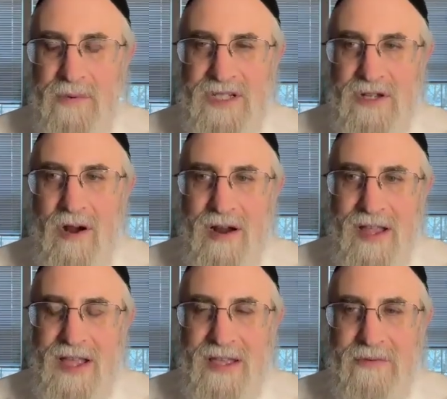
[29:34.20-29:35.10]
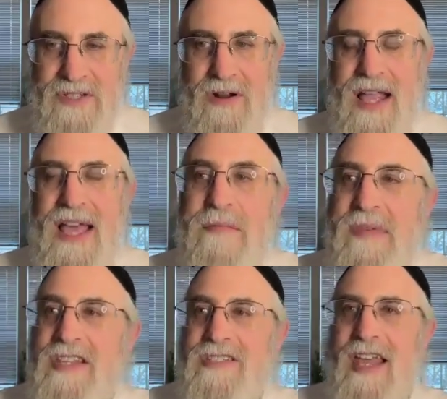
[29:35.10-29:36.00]
it was our
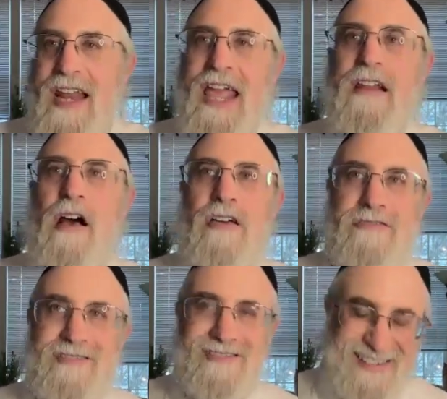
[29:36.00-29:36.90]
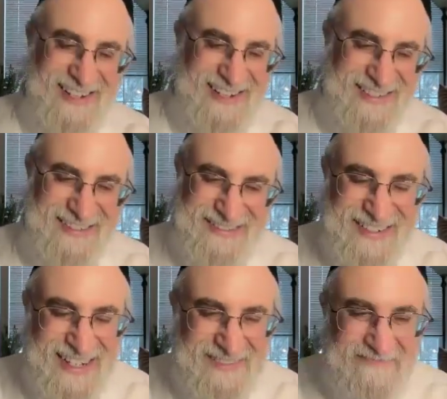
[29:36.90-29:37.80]
enemies that hate us.
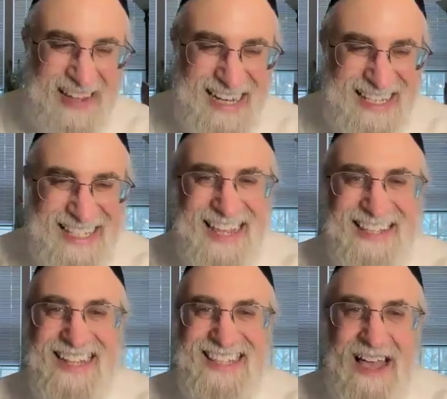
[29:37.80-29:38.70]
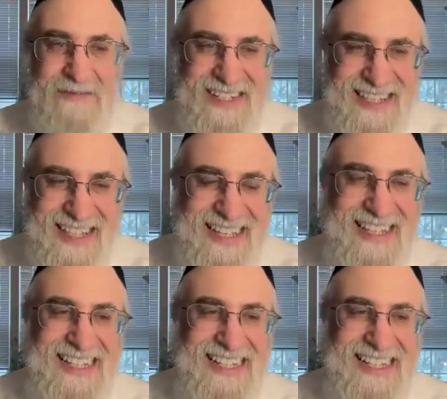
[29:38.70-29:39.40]
I didn't say that was